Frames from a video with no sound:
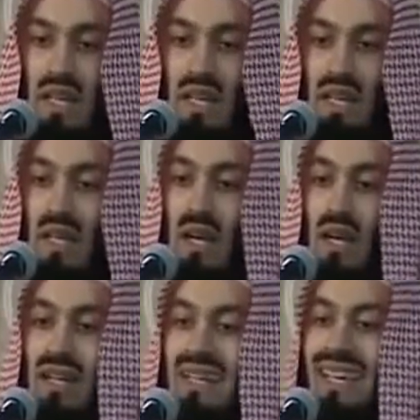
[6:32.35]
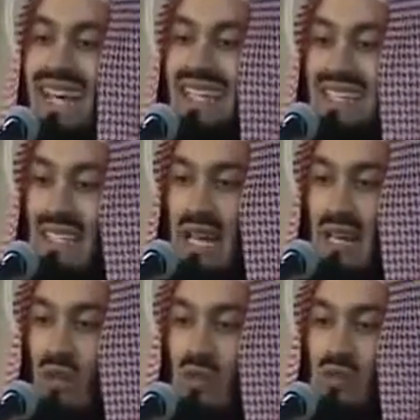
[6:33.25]
that her
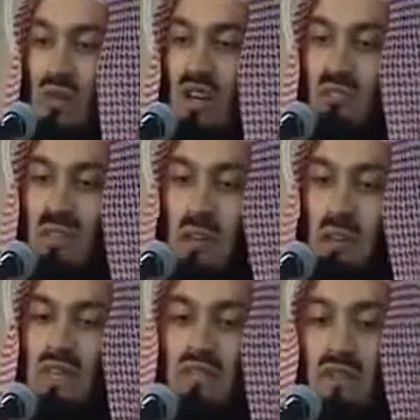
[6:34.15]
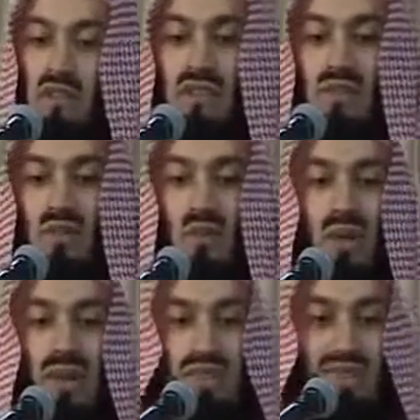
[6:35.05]
grandson was one of my best friends in
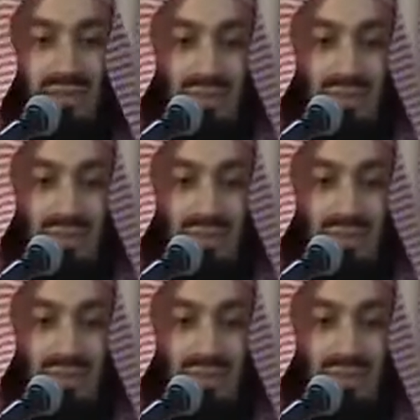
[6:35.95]
school.